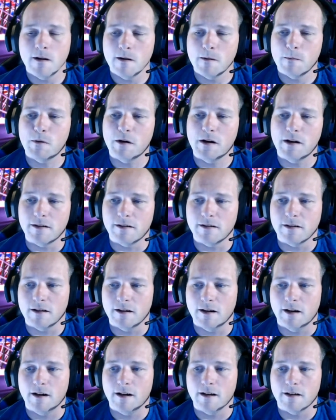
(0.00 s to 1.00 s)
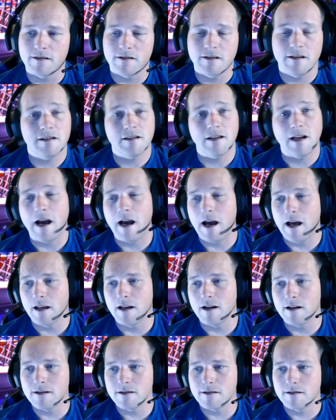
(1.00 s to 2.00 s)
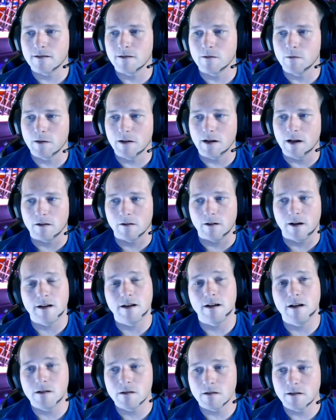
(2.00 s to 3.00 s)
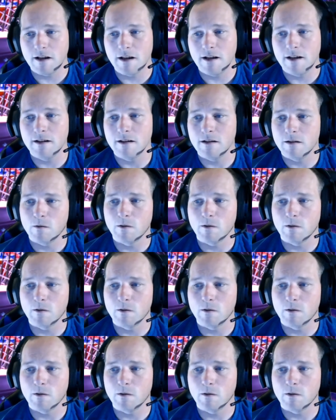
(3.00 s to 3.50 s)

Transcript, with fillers: But uh, let's hit the highlights. So we got Groundhog Day.